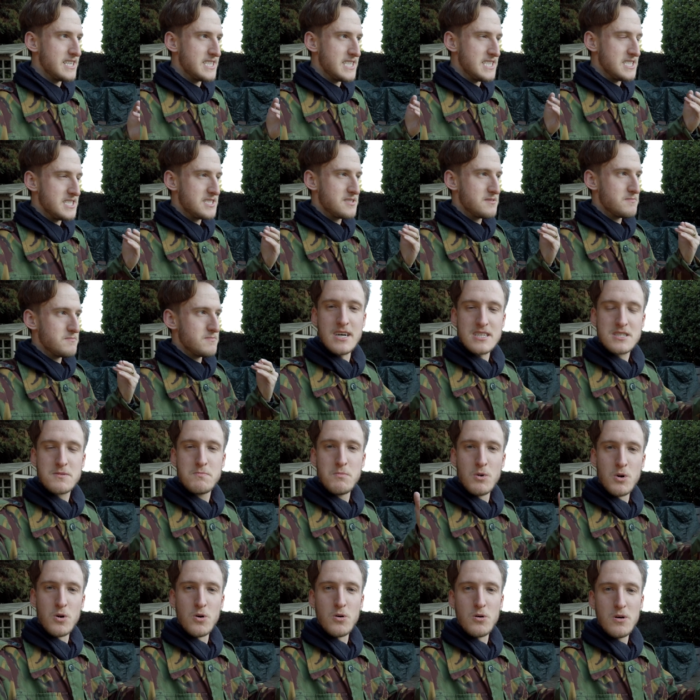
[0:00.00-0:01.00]
this is
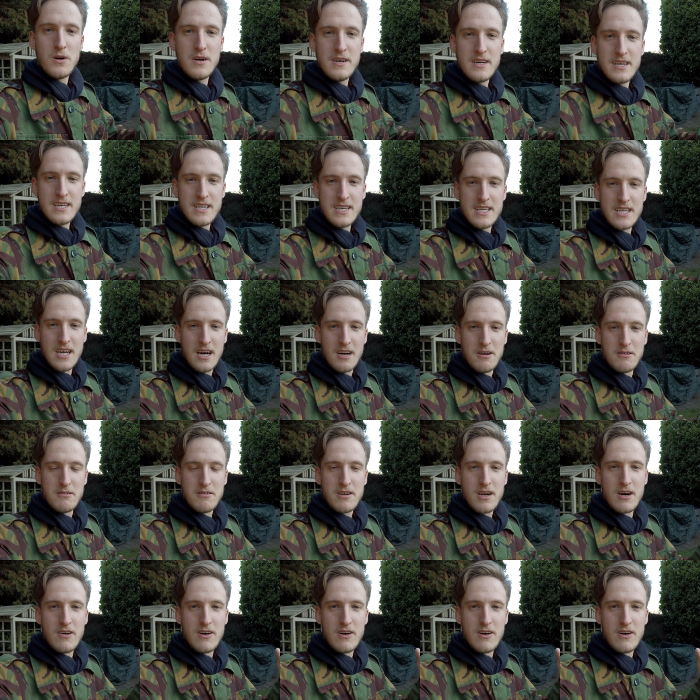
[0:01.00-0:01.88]
much more, you know,